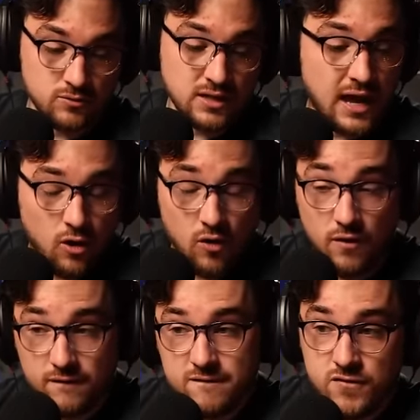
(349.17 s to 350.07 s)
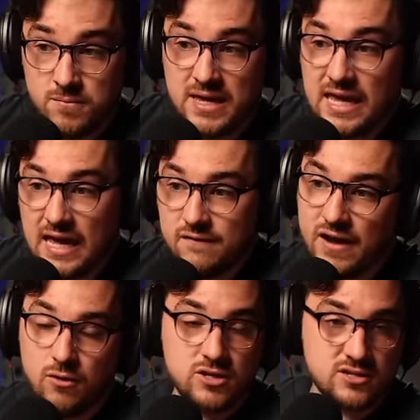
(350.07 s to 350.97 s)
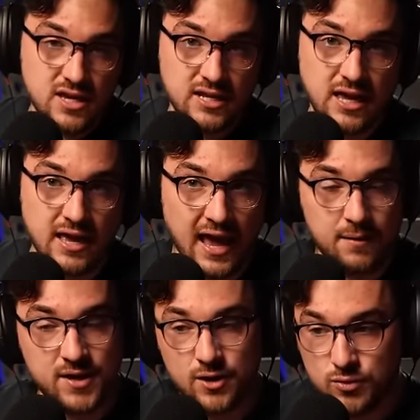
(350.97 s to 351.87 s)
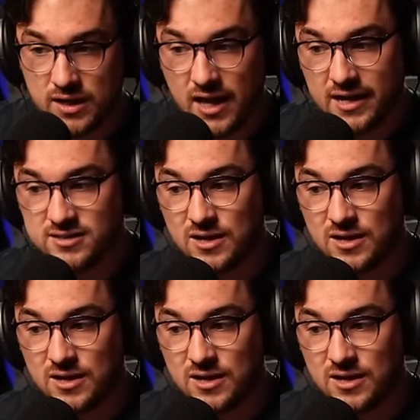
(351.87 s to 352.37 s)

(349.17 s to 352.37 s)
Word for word: Now, for me, if I were designing a game and I realized